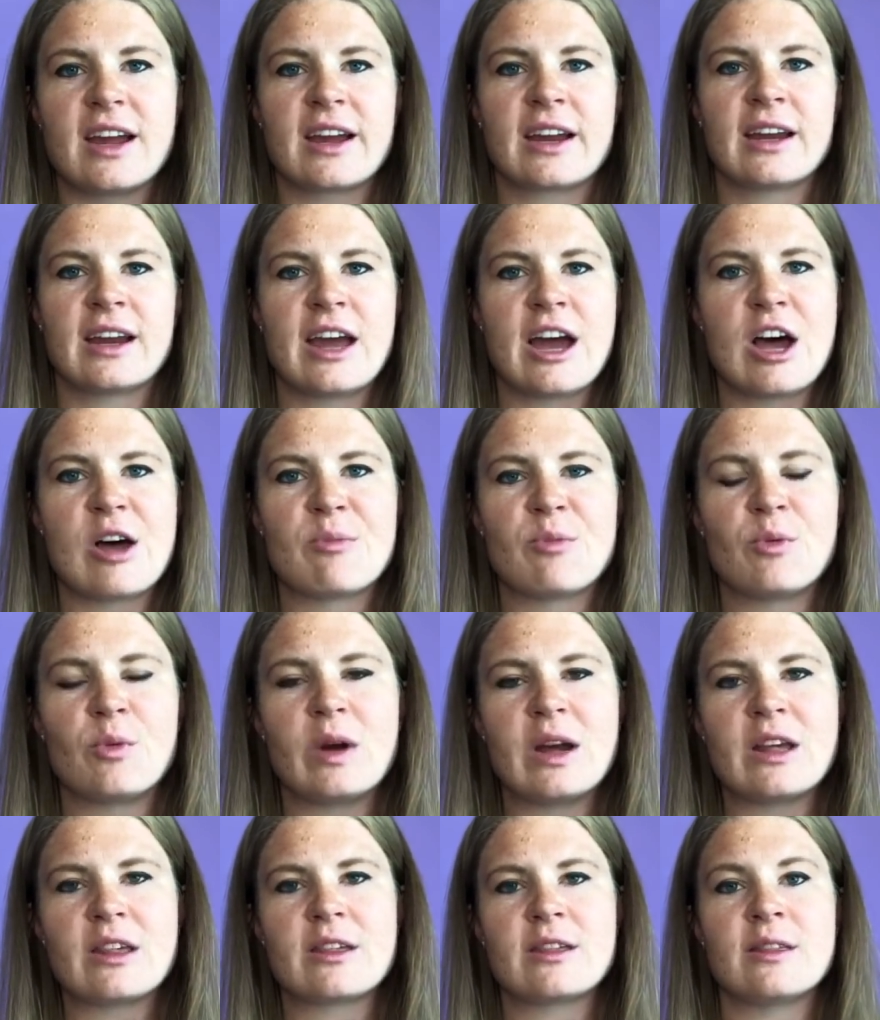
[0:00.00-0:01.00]
It can help
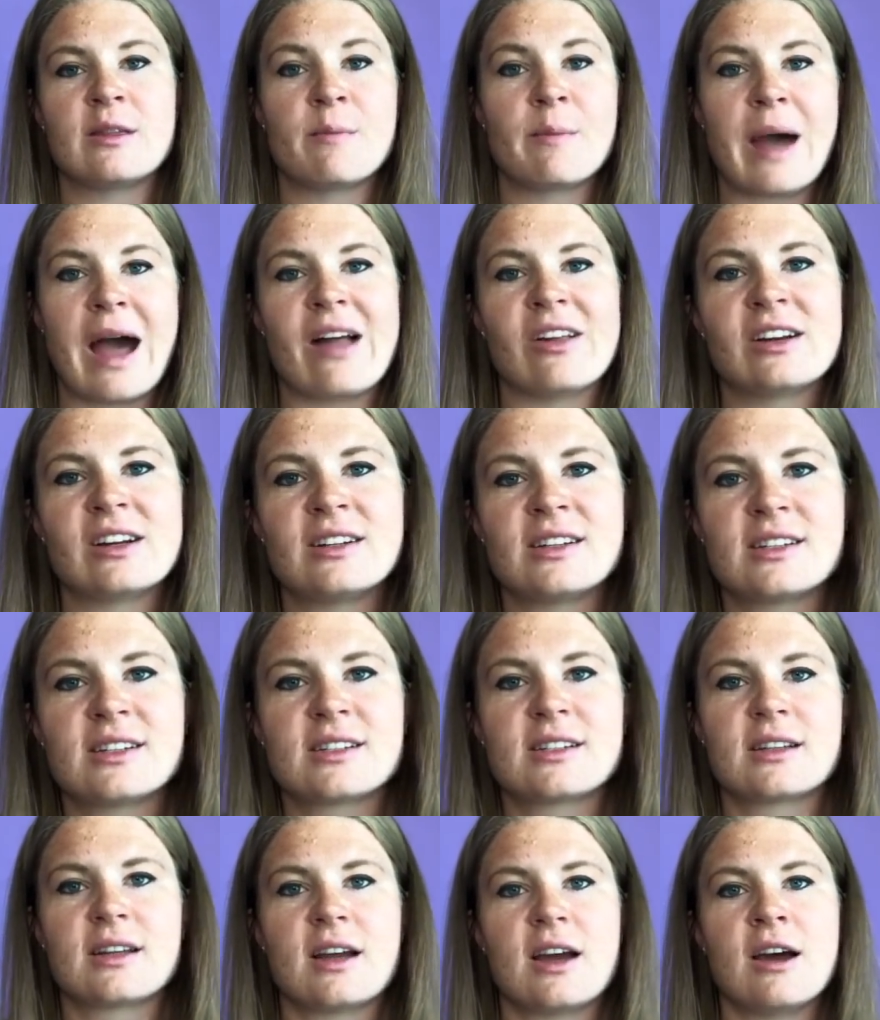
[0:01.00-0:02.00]
with the
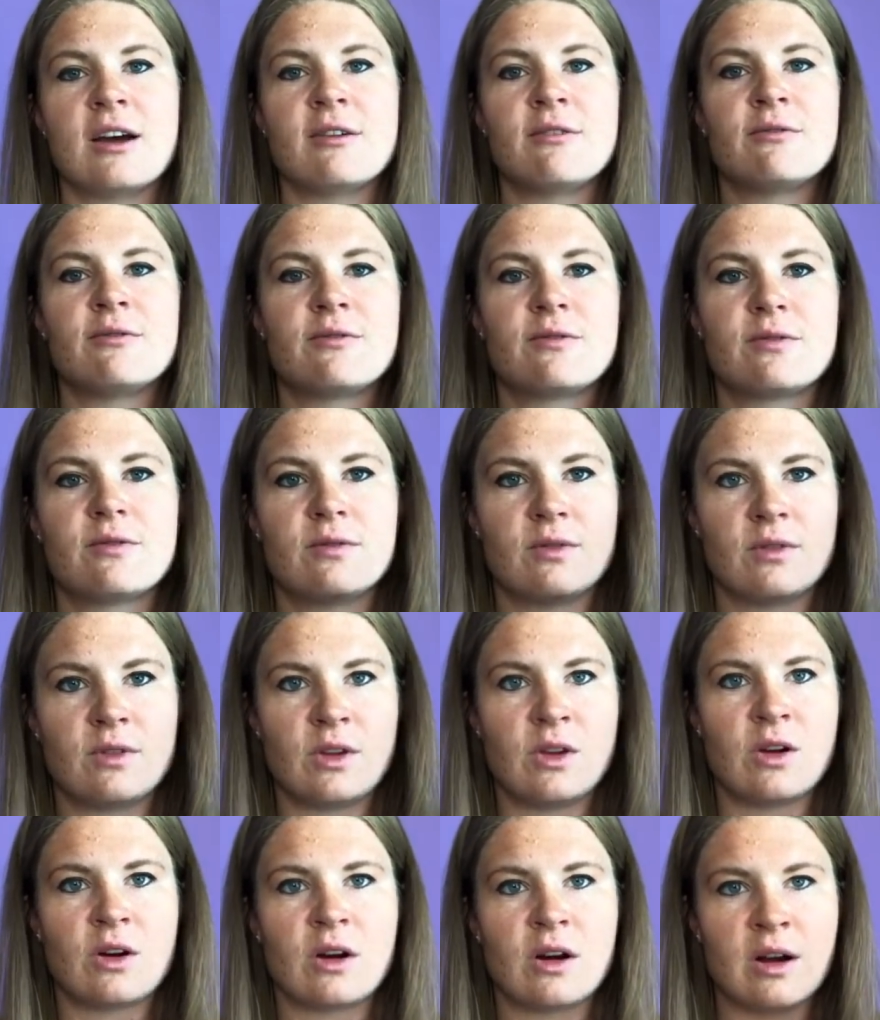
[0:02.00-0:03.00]
balance of
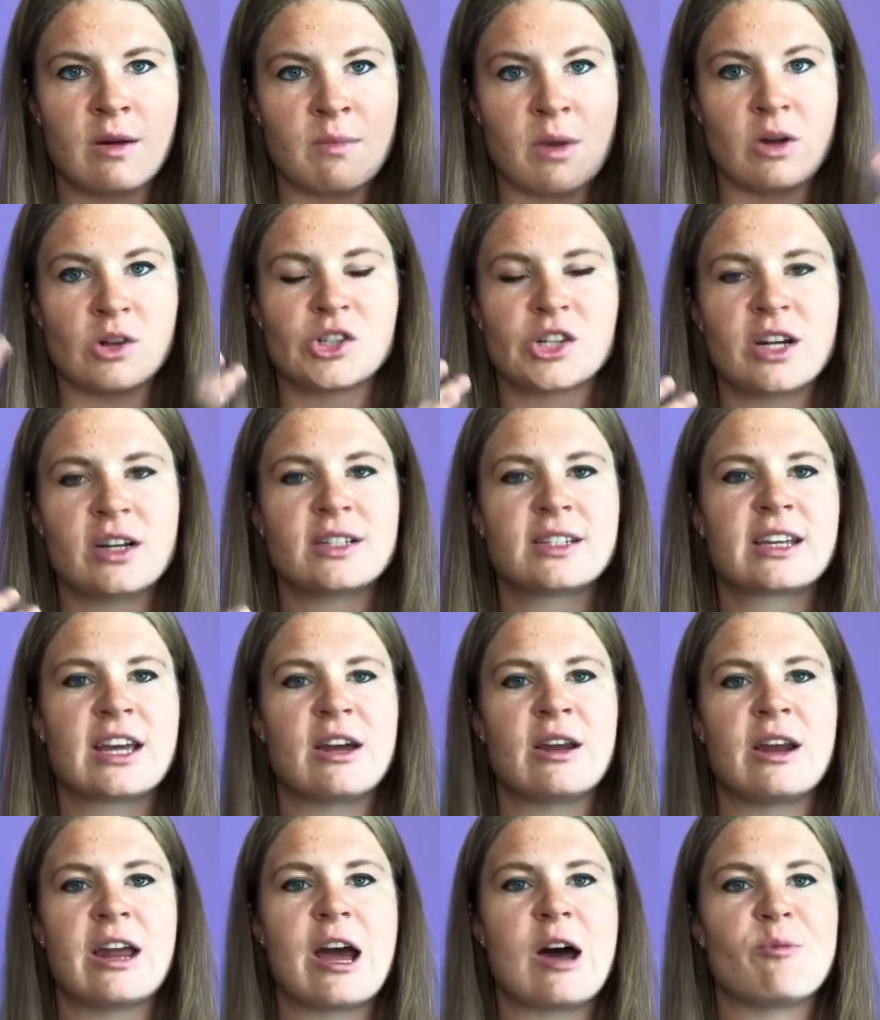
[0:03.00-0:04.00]
your emotions,
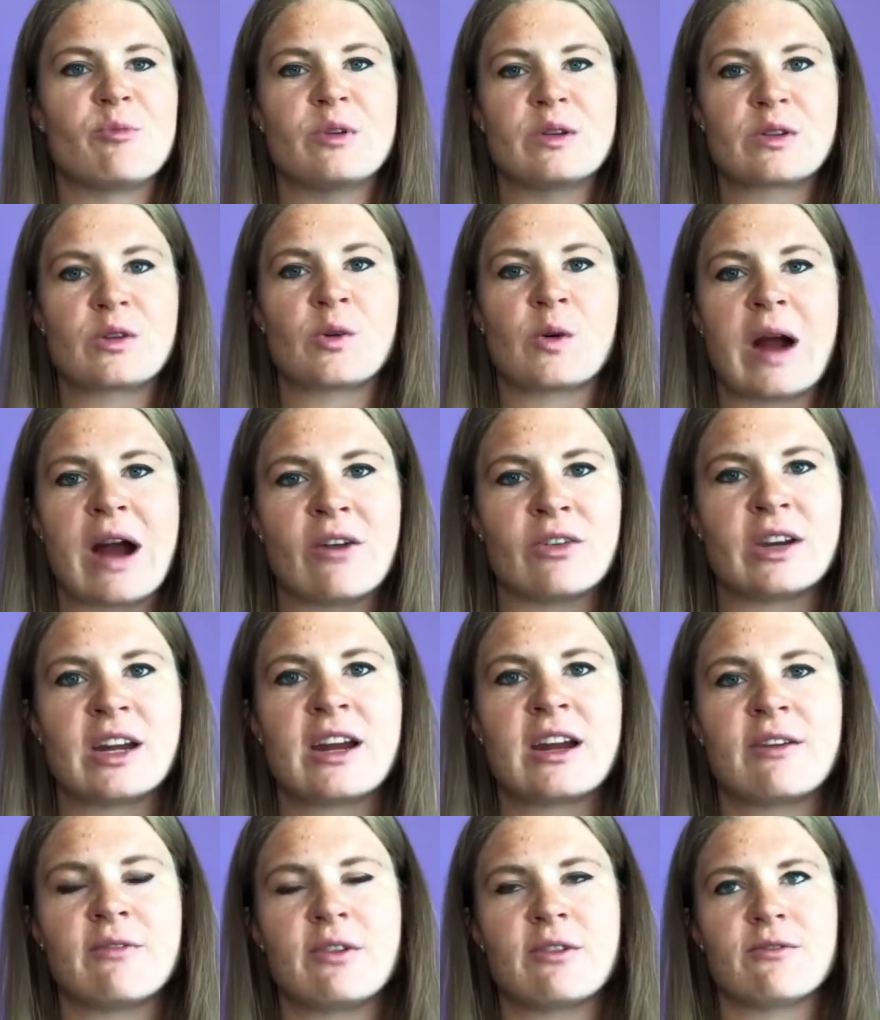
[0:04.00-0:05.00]
can help with
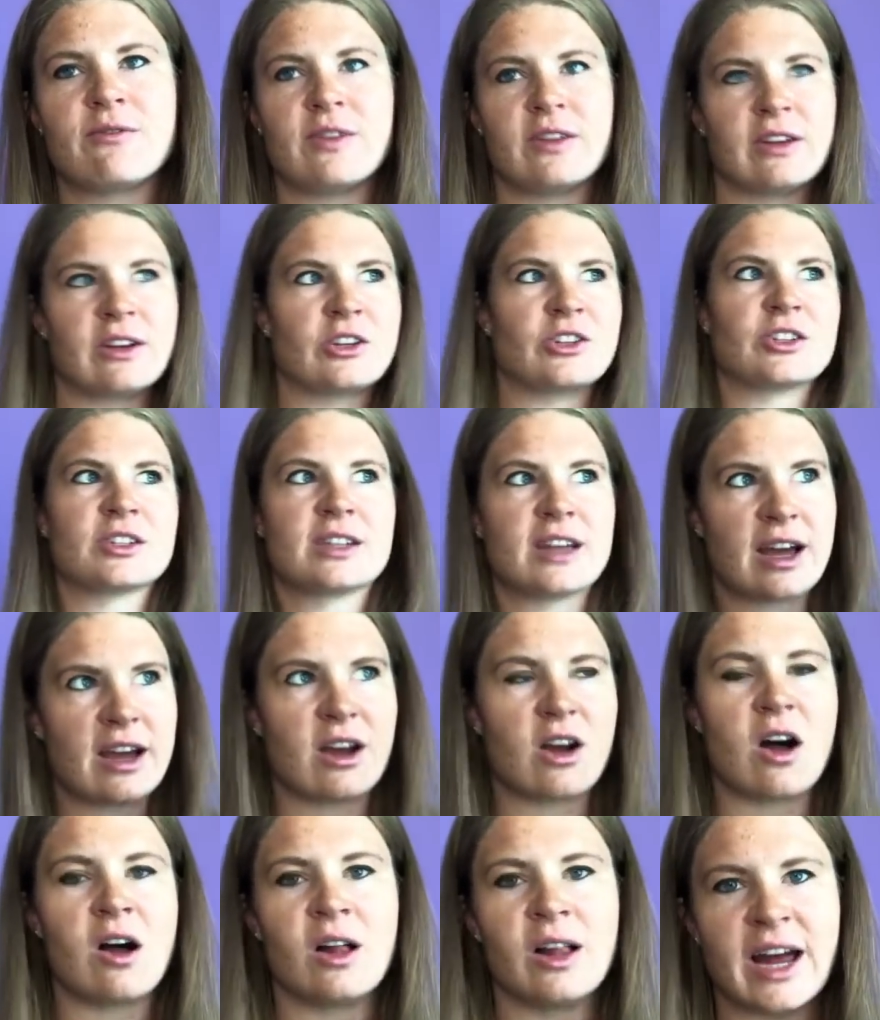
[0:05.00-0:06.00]
grounding. If you're feeling just like
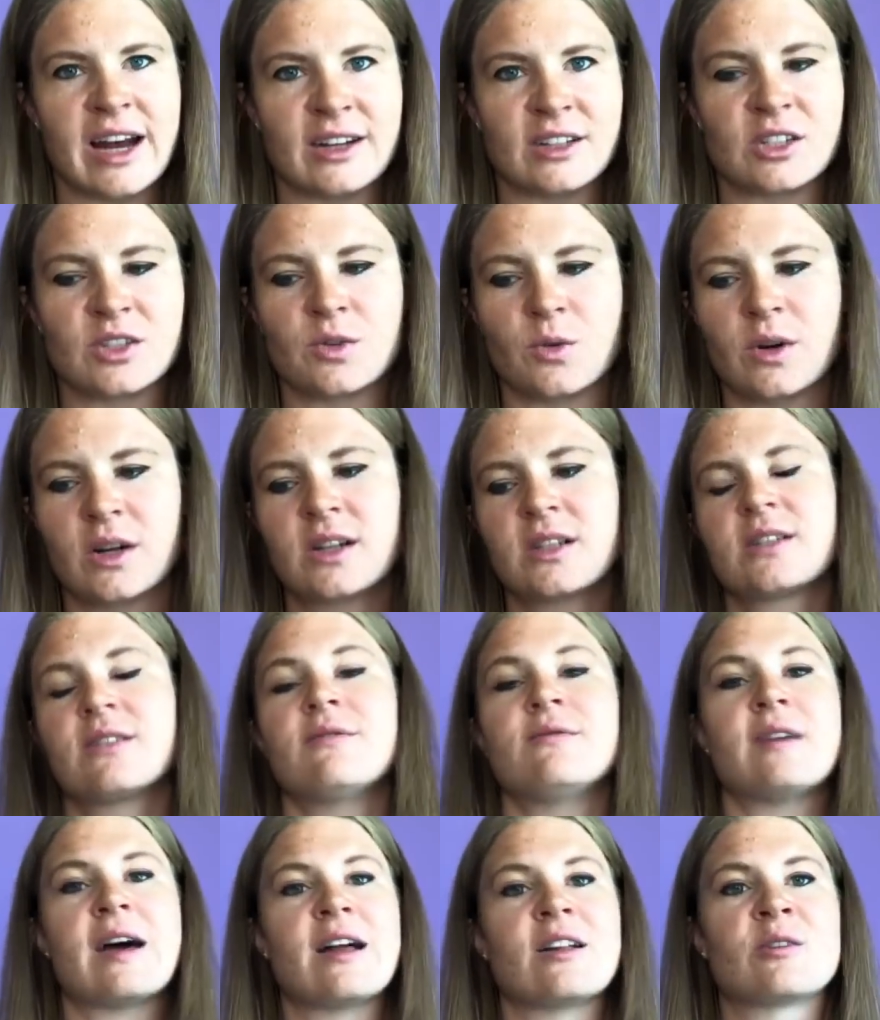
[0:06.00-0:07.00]
all out of sorts,
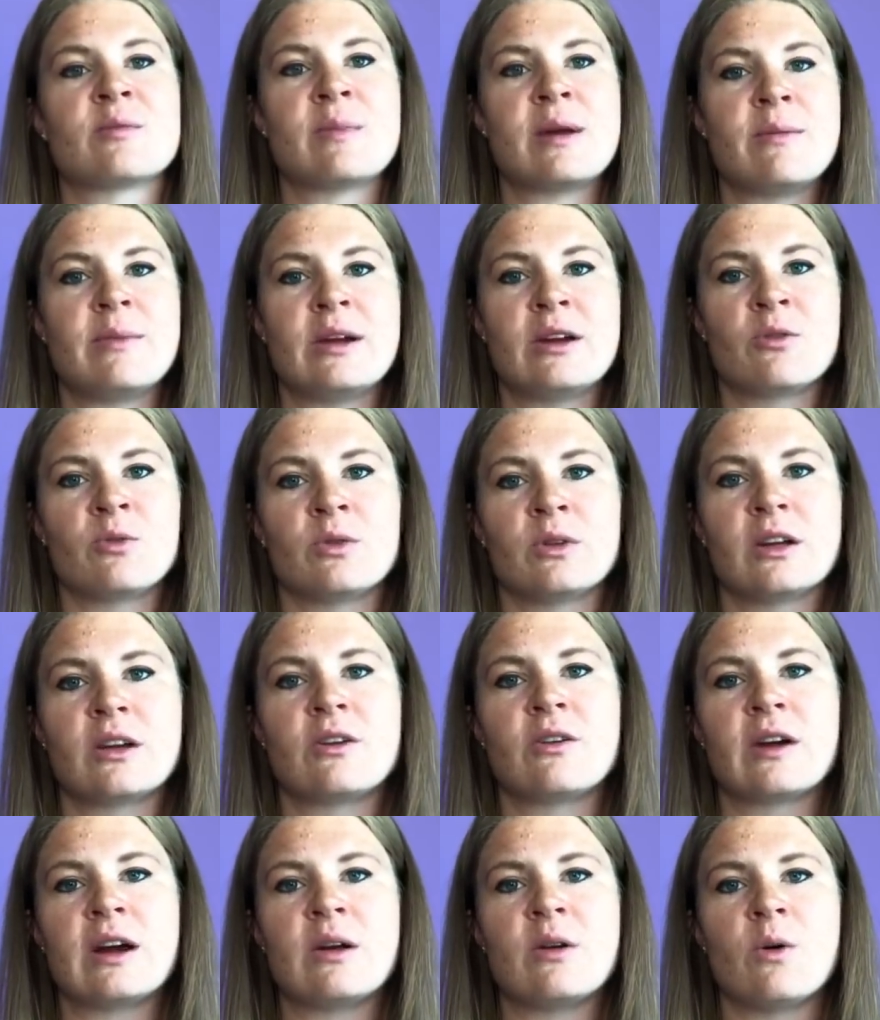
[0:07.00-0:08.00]
Valor may be a really
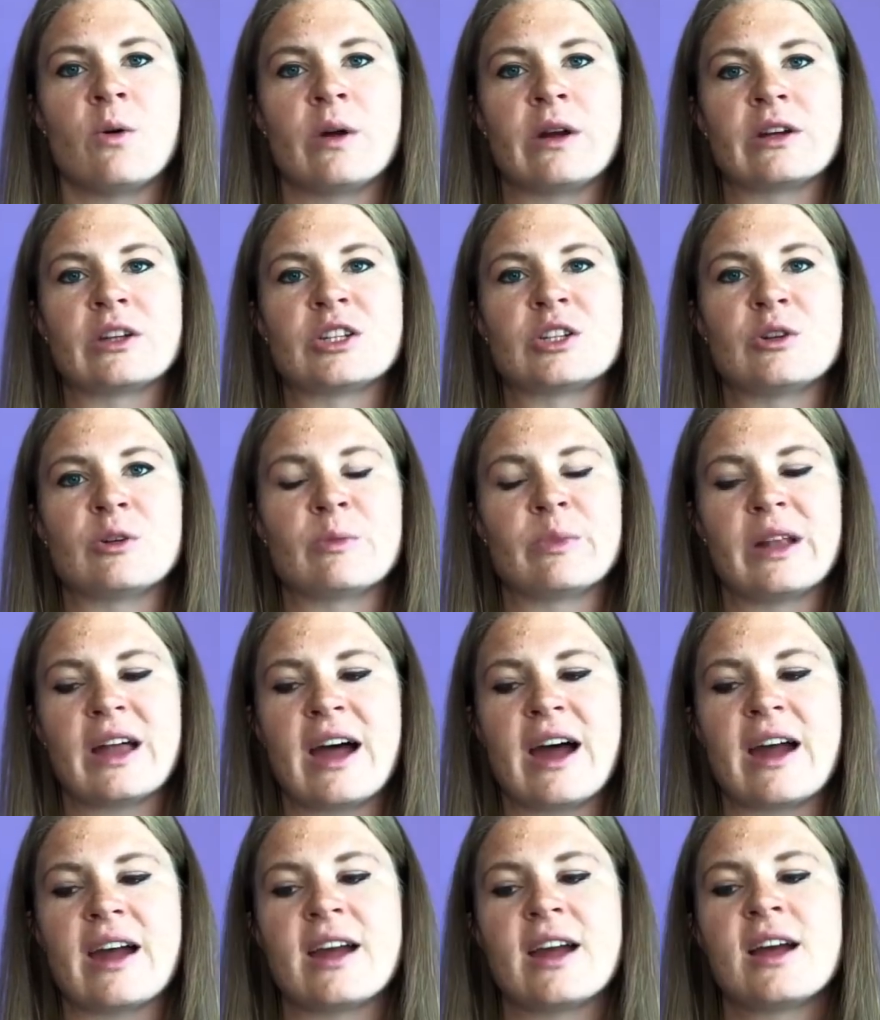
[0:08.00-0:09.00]
great oil to
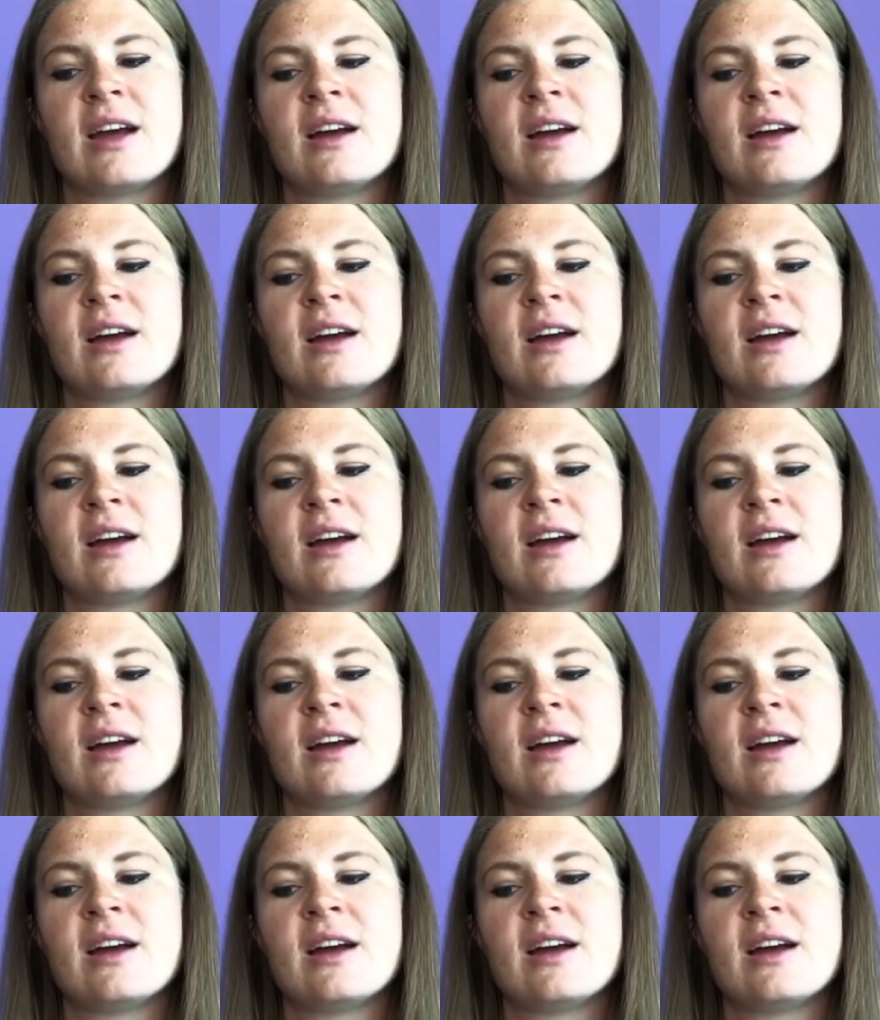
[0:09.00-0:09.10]
apply.